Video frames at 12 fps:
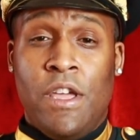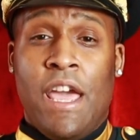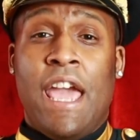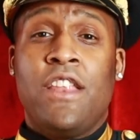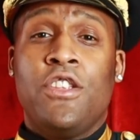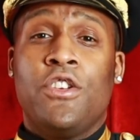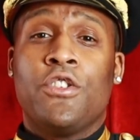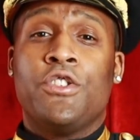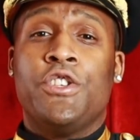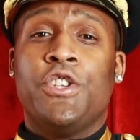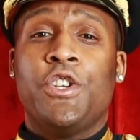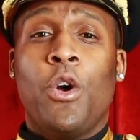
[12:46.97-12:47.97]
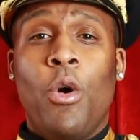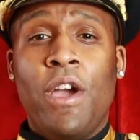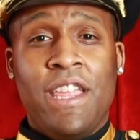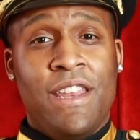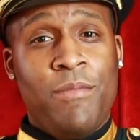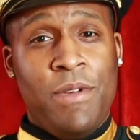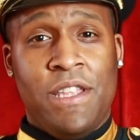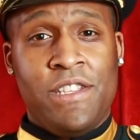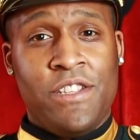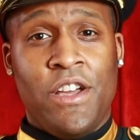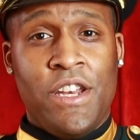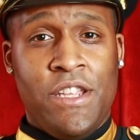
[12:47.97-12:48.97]
And your joy depends
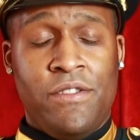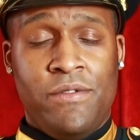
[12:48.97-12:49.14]
on it.